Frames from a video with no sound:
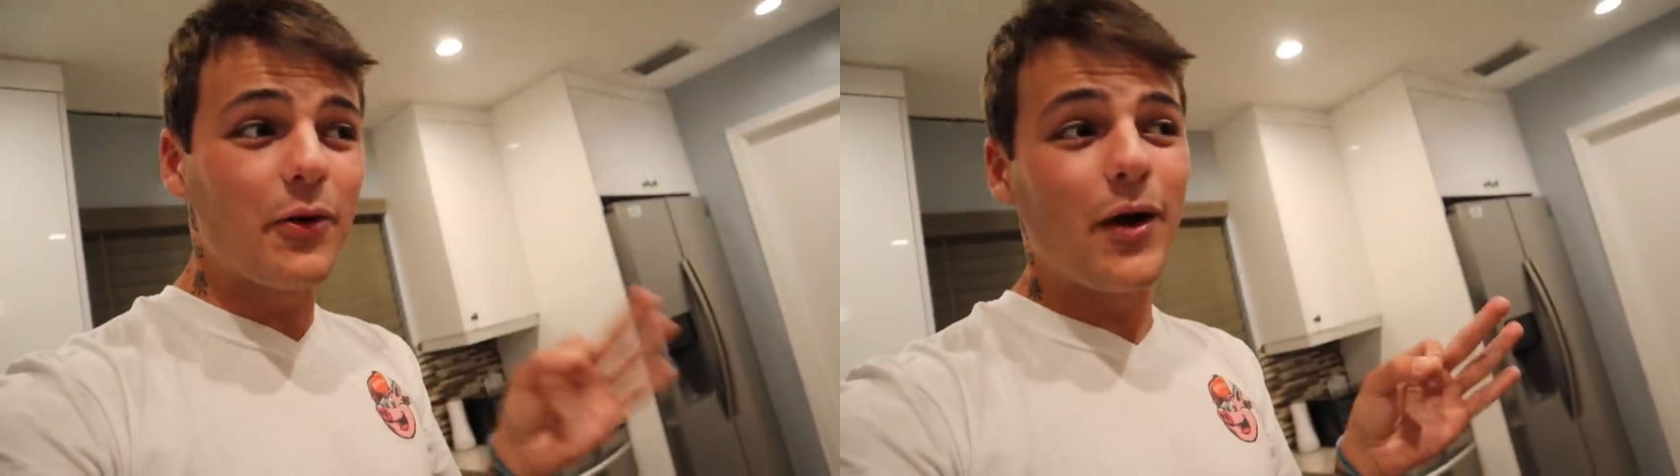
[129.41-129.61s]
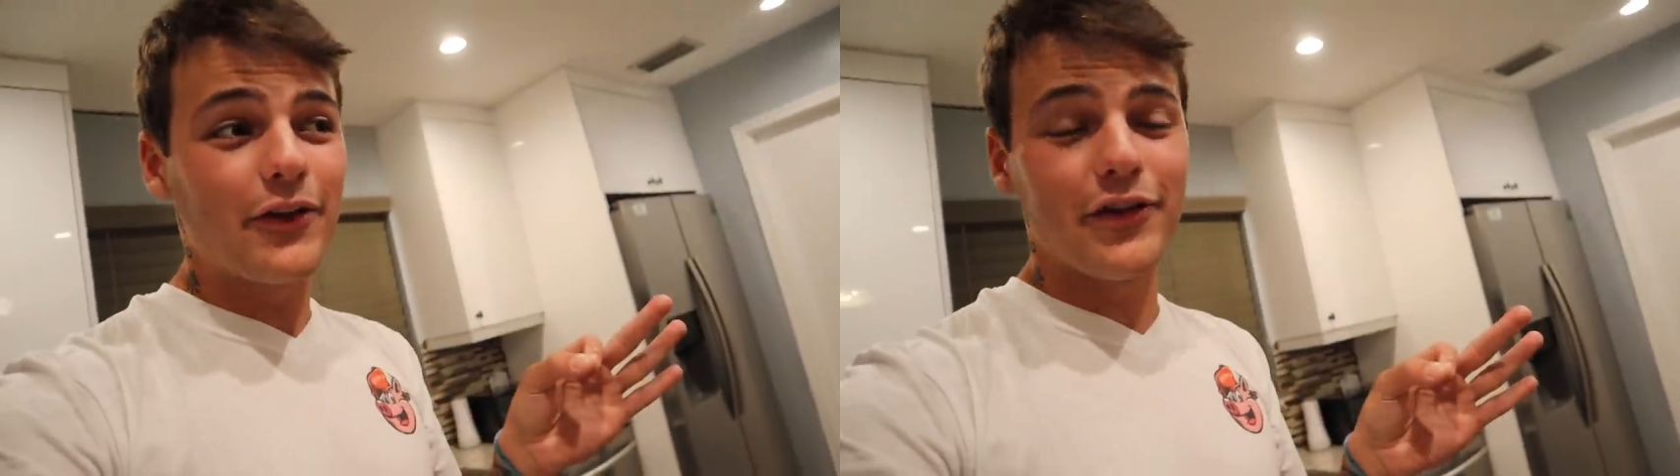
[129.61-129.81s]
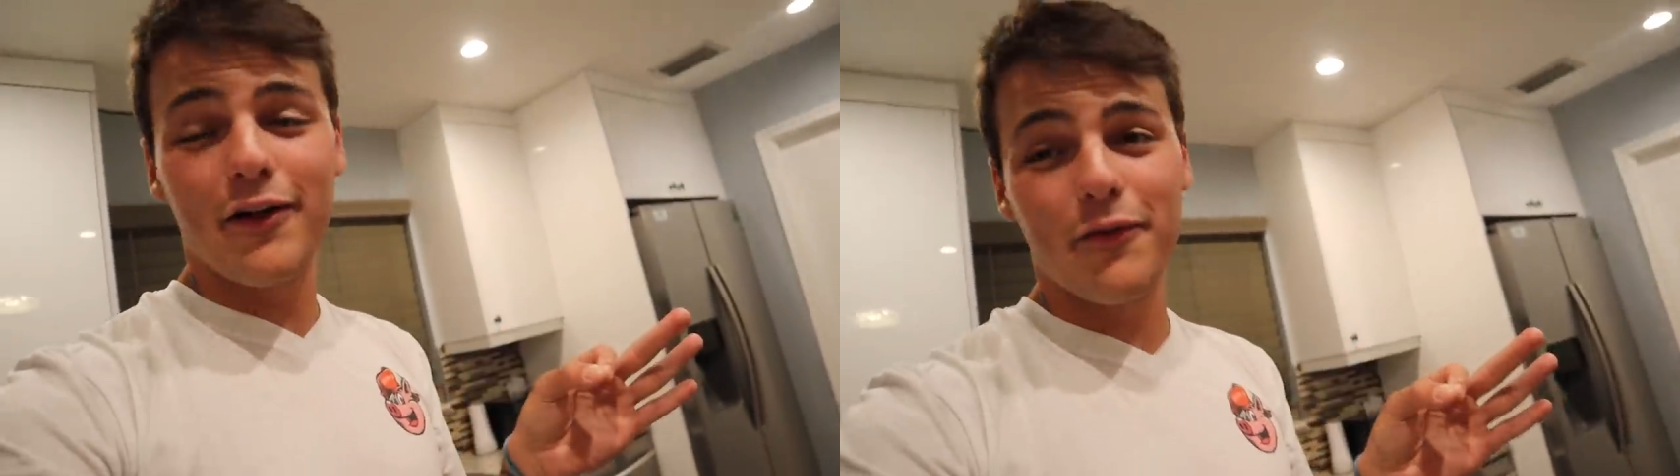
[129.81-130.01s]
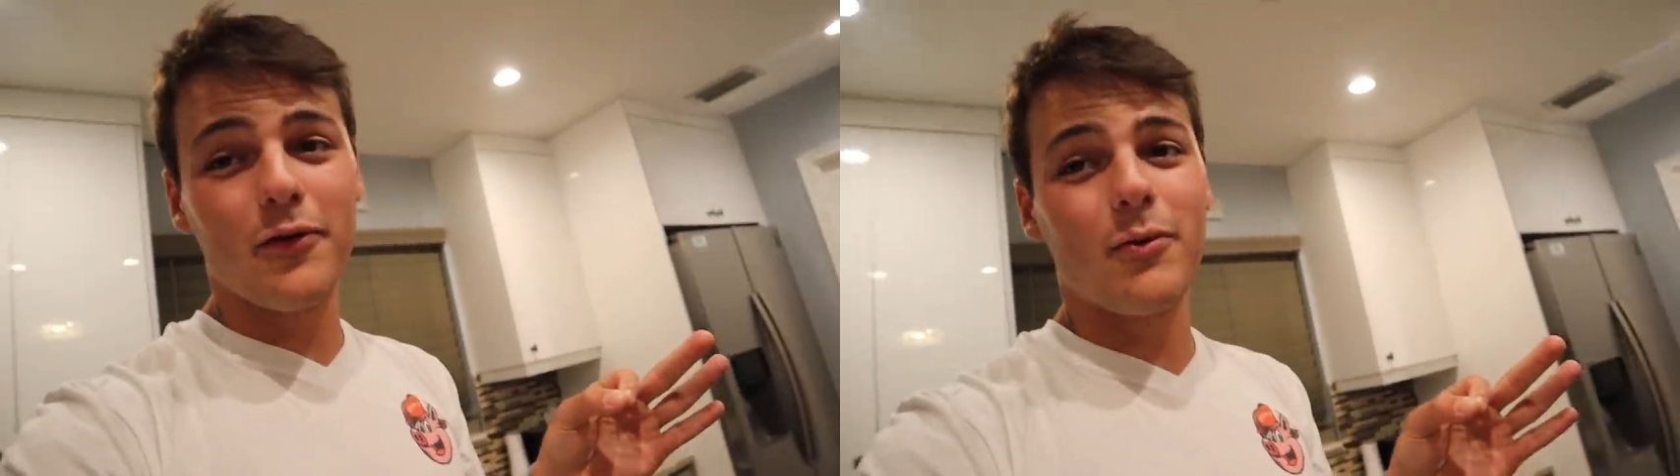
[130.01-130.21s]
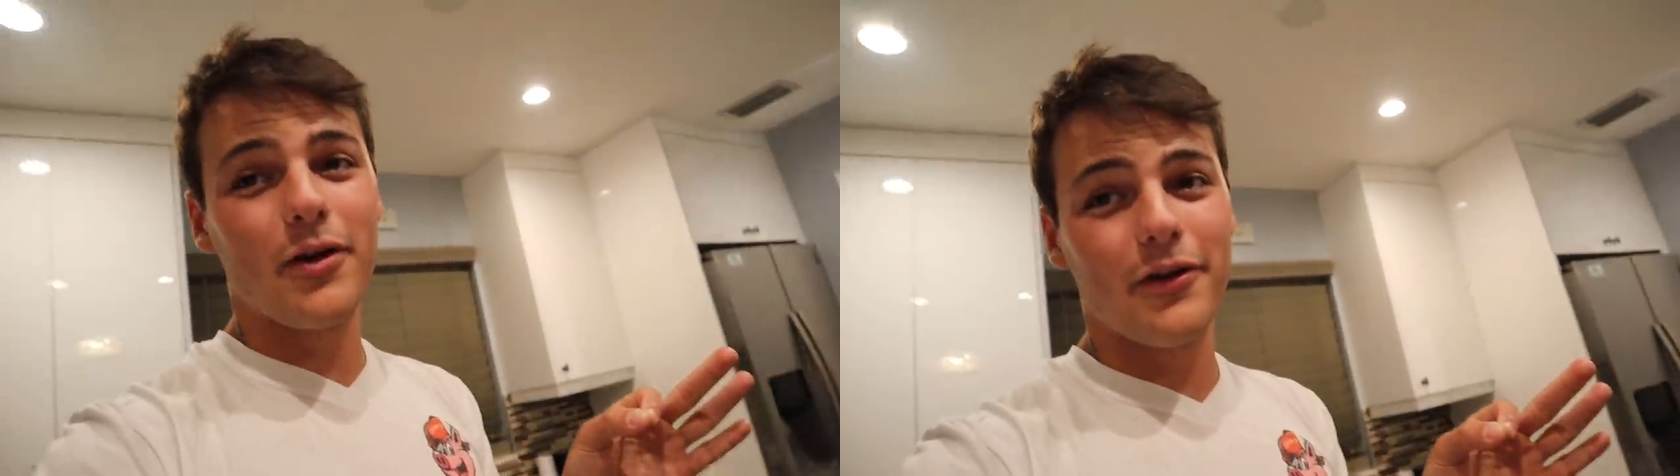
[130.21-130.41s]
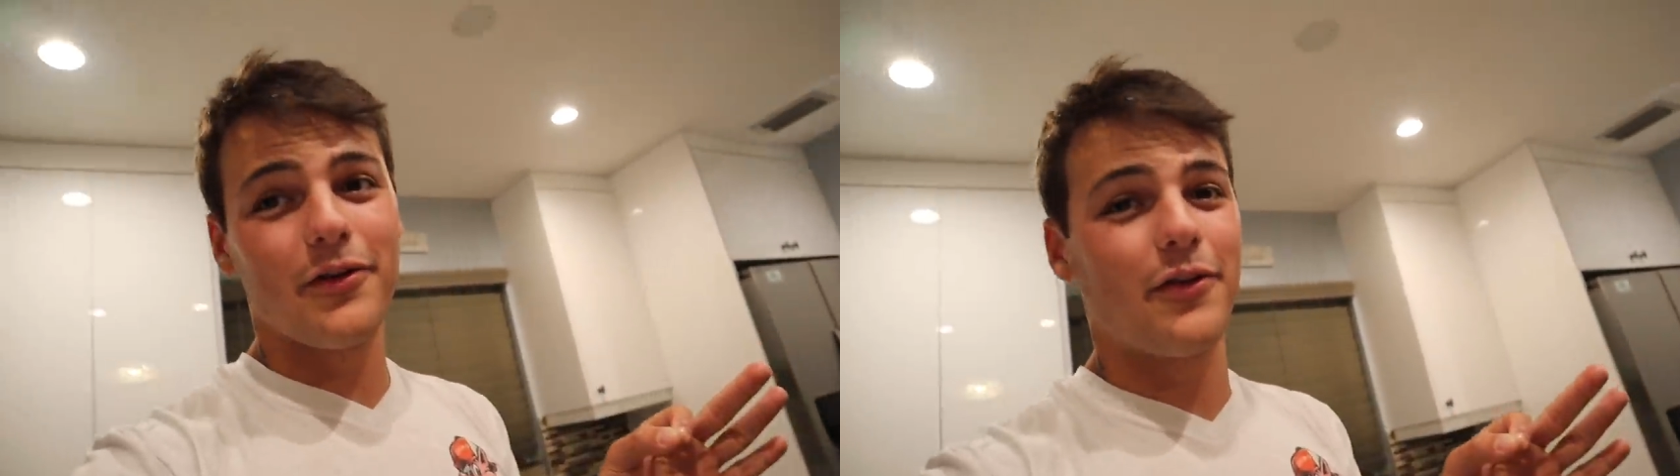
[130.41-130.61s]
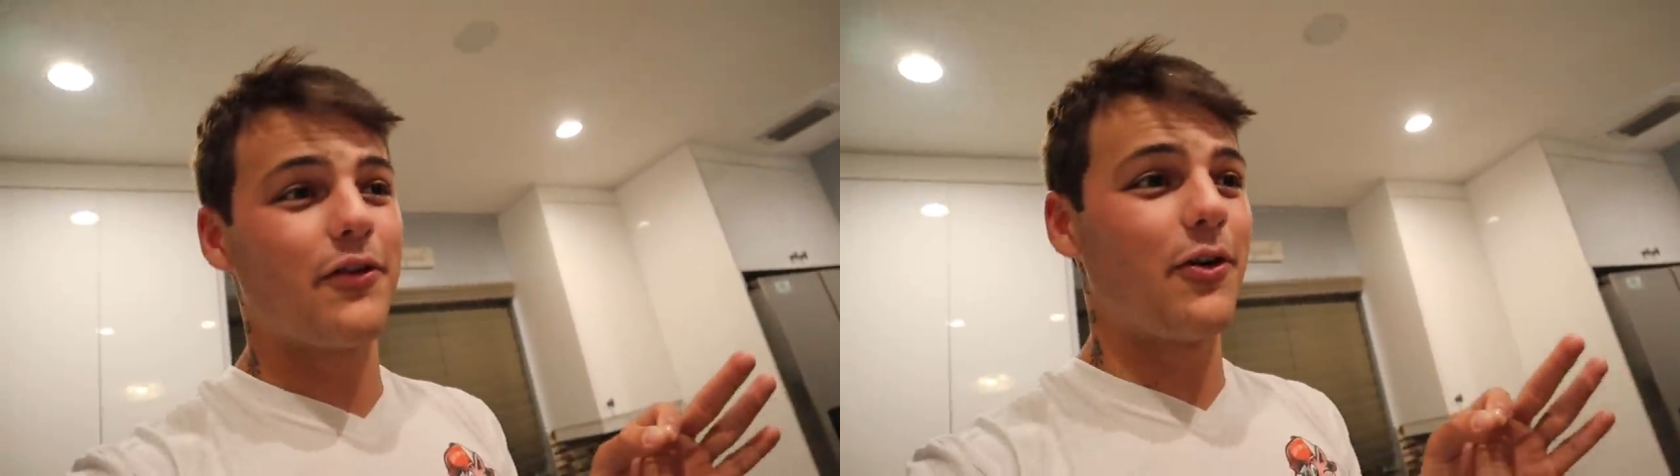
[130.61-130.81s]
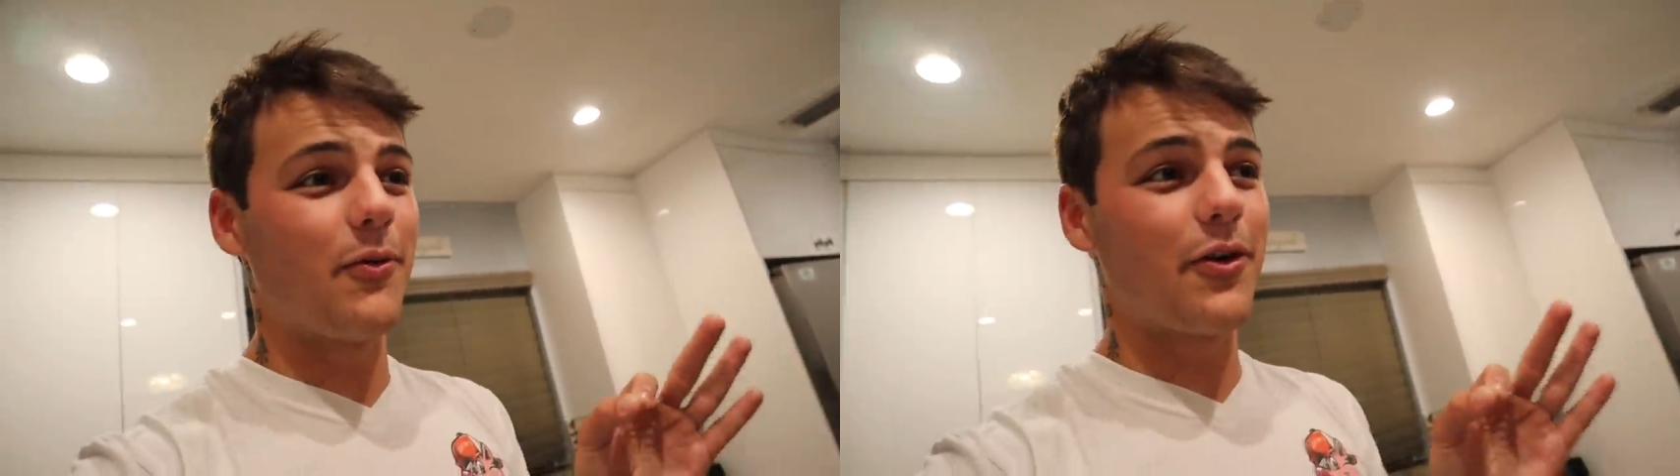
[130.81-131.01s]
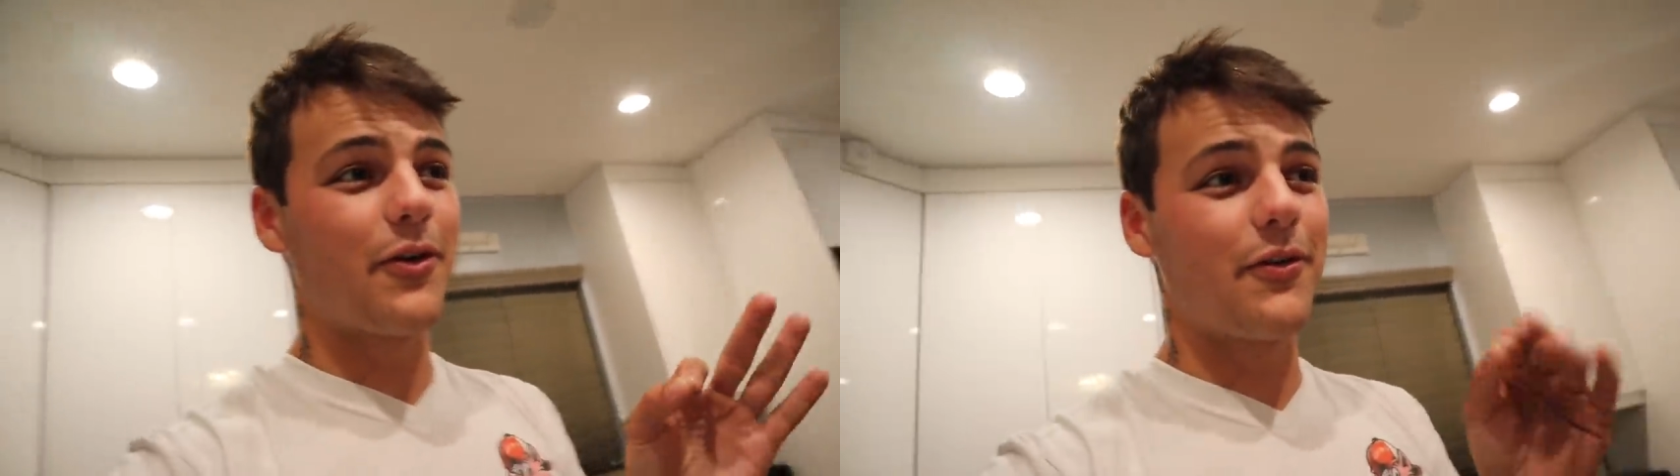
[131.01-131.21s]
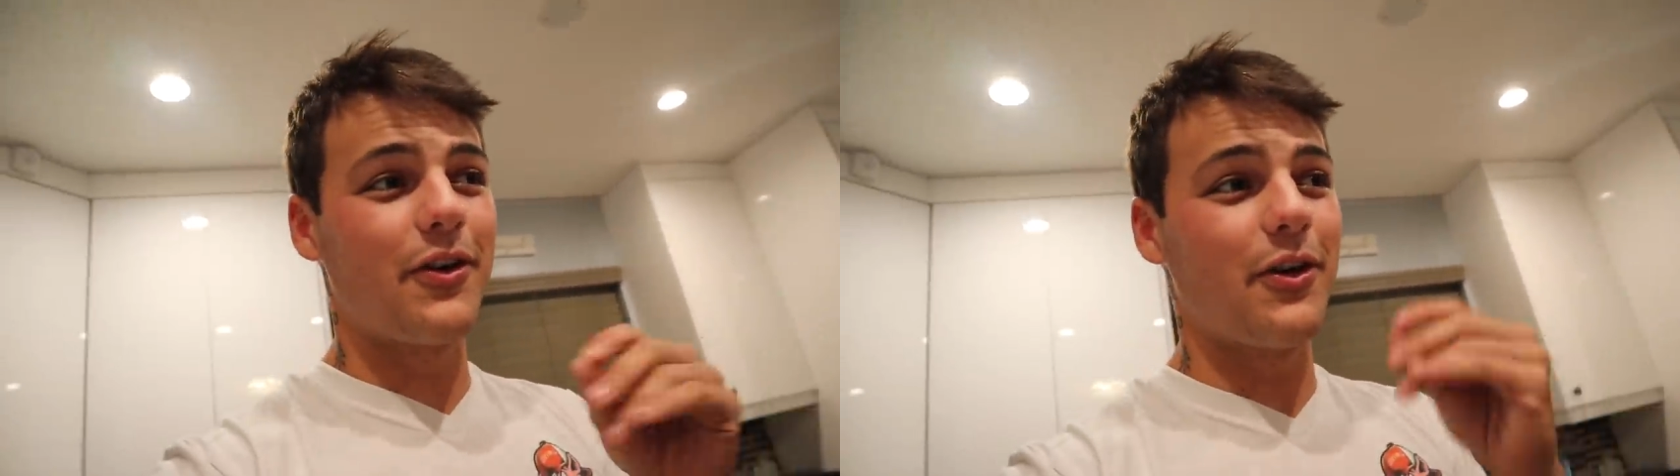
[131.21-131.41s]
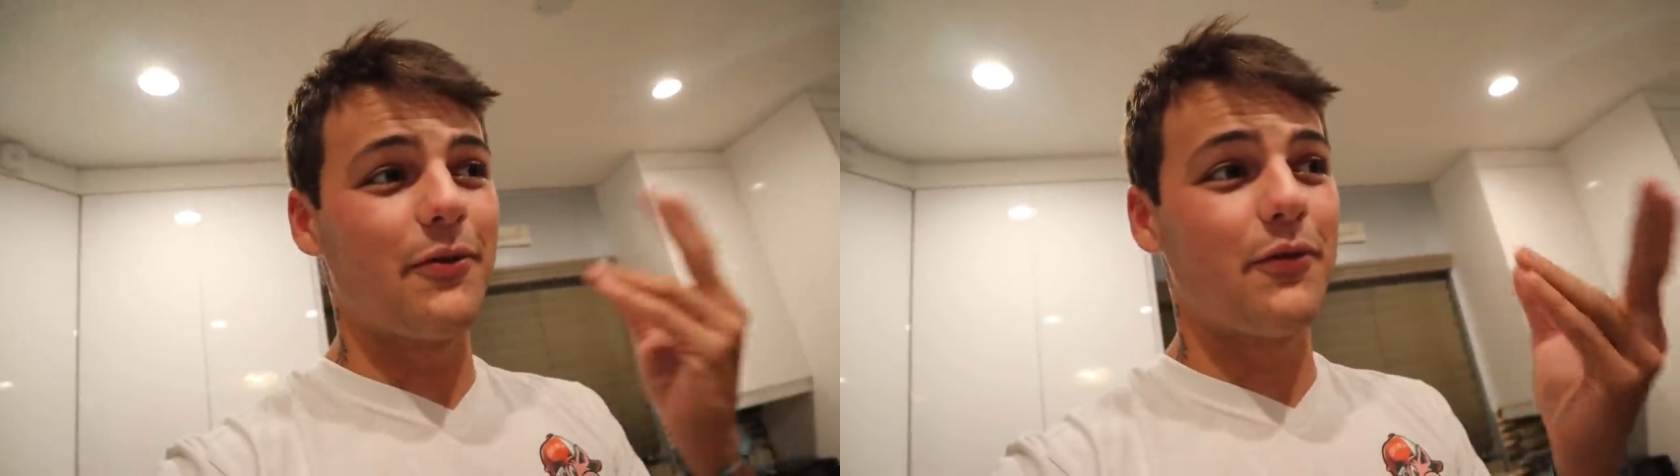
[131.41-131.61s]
watch out for while you're in the saltwater, you know,